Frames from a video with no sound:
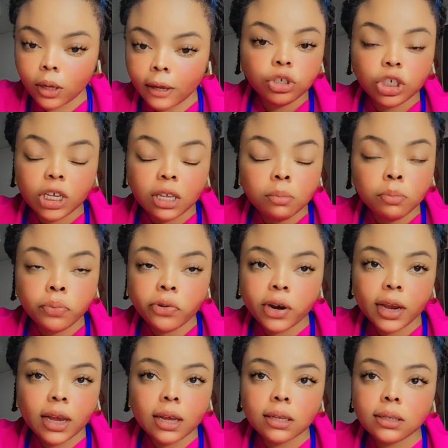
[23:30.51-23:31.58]
Chicken
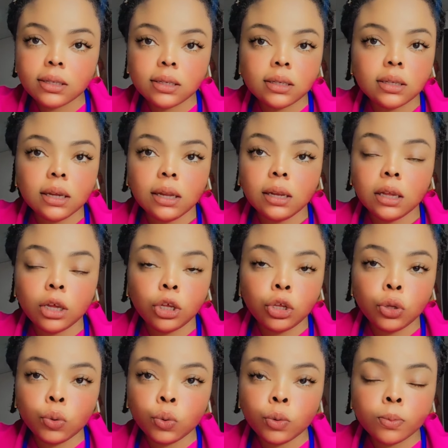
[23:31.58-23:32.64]
breasts,
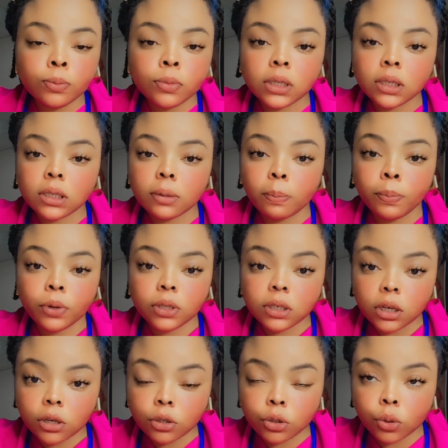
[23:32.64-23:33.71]
legumes,
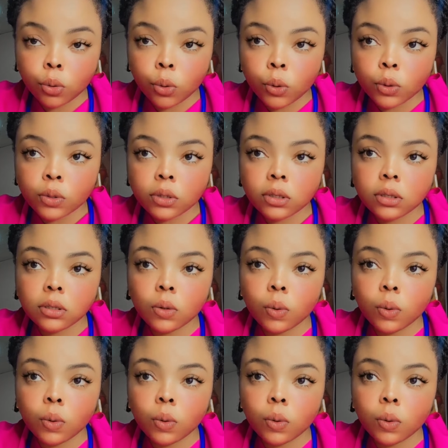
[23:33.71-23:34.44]
potatoes.